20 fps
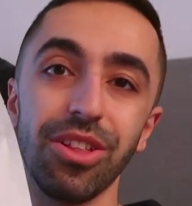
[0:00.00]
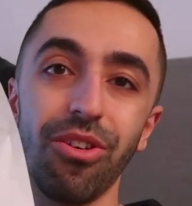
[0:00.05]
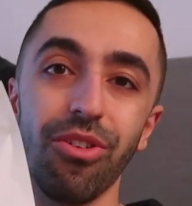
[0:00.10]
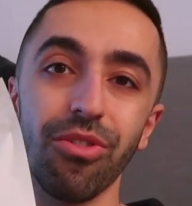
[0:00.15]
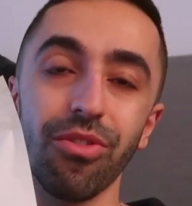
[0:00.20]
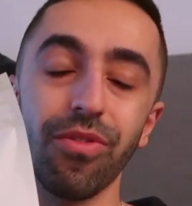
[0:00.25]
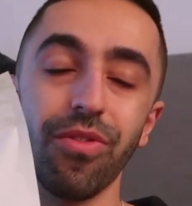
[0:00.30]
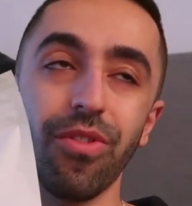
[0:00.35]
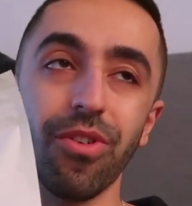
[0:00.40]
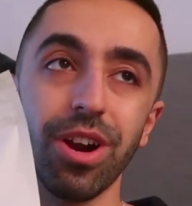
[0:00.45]

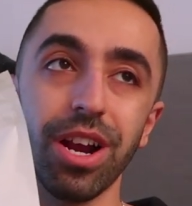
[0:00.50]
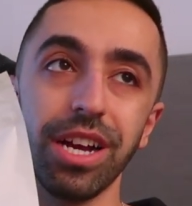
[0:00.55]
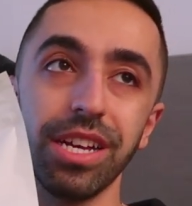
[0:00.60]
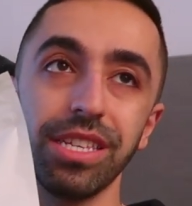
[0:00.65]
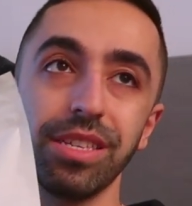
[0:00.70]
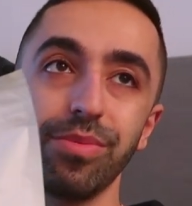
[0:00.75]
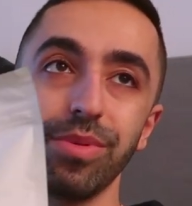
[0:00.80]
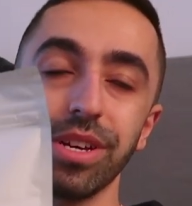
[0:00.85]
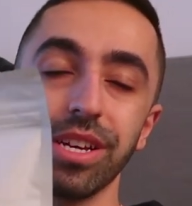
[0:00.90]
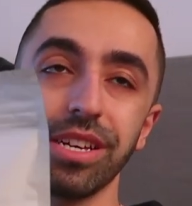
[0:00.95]
long for
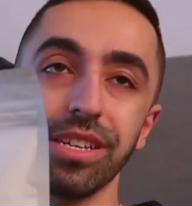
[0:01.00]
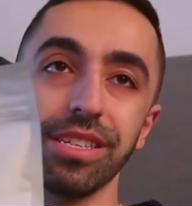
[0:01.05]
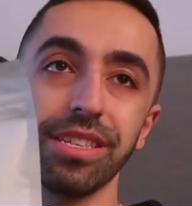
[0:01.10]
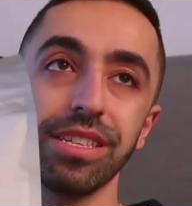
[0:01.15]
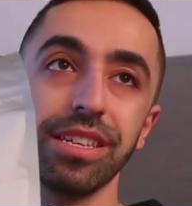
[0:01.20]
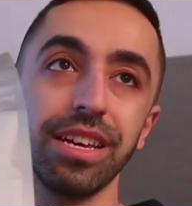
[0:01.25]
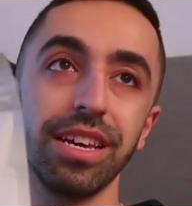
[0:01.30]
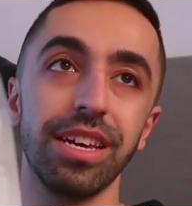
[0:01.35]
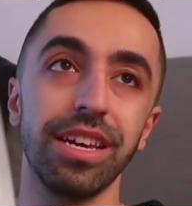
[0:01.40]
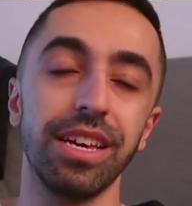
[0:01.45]
us because
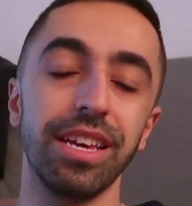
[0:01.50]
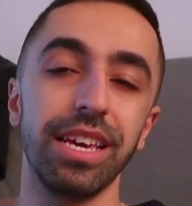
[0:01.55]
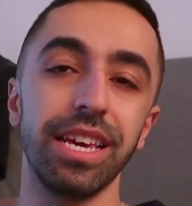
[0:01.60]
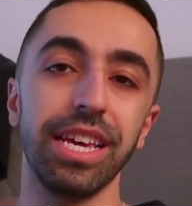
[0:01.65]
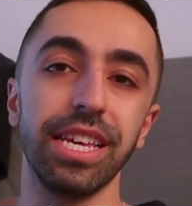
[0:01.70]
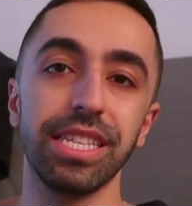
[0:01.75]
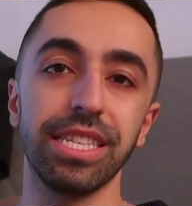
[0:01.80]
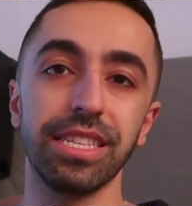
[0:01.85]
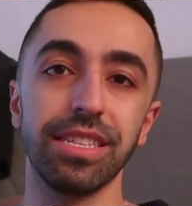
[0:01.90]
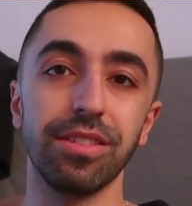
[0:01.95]

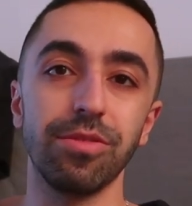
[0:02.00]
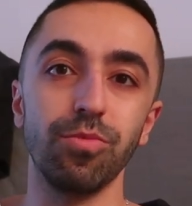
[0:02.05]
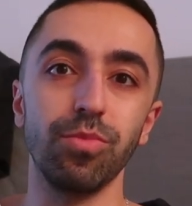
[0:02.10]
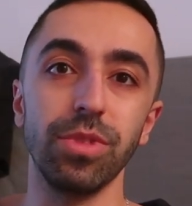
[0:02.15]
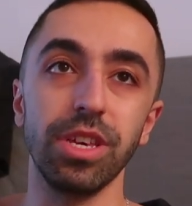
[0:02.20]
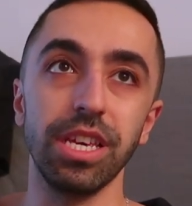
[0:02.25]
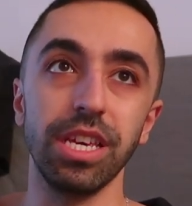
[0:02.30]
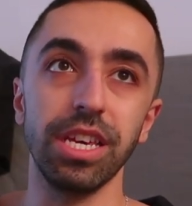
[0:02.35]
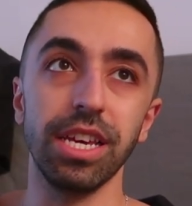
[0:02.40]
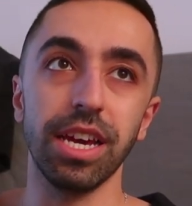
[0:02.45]
it's
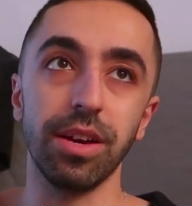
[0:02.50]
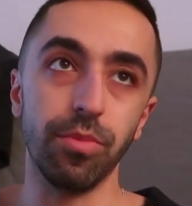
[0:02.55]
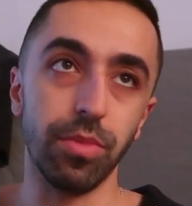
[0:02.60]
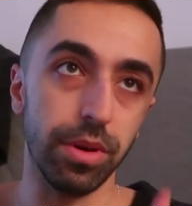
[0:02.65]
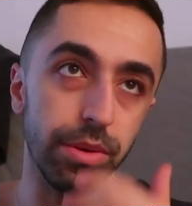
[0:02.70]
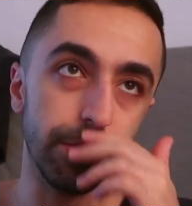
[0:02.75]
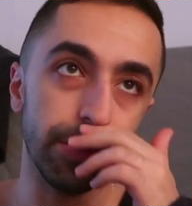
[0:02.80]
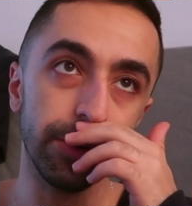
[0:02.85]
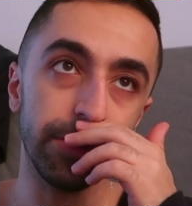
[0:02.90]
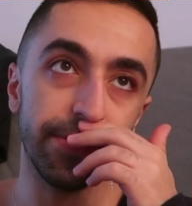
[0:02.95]
me and
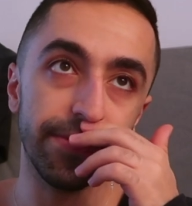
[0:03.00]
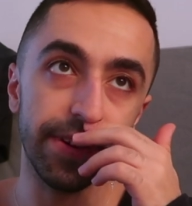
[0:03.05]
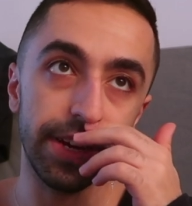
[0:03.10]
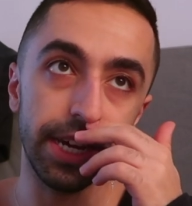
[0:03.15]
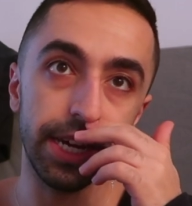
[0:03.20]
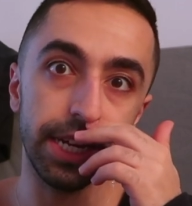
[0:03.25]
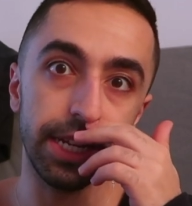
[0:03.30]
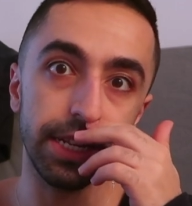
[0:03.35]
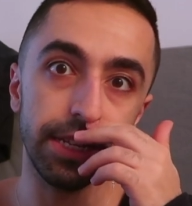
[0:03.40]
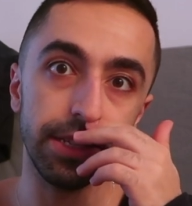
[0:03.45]
my
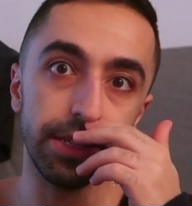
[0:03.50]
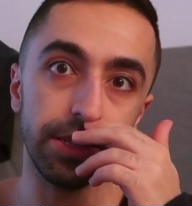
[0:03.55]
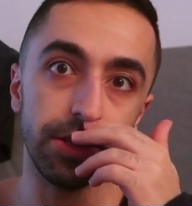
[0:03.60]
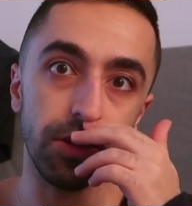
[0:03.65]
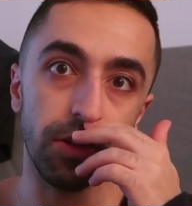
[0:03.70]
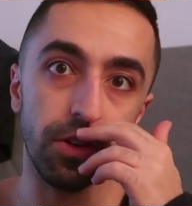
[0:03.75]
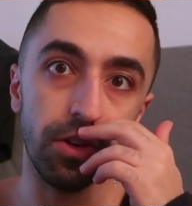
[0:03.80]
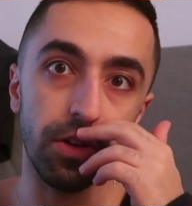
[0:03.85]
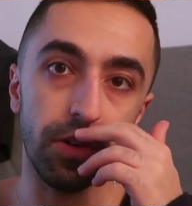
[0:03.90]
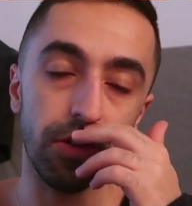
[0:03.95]
boyfriend,
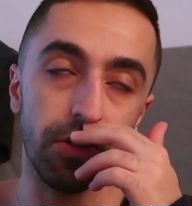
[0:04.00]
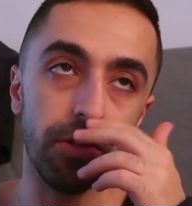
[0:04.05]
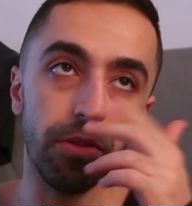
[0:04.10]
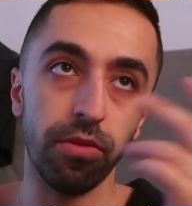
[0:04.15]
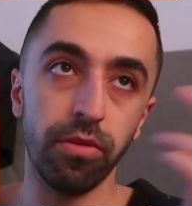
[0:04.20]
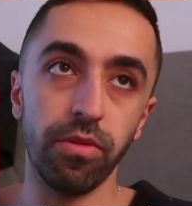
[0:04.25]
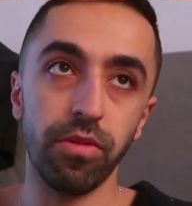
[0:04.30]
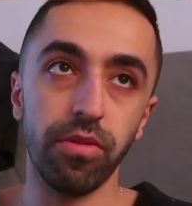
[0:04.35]
so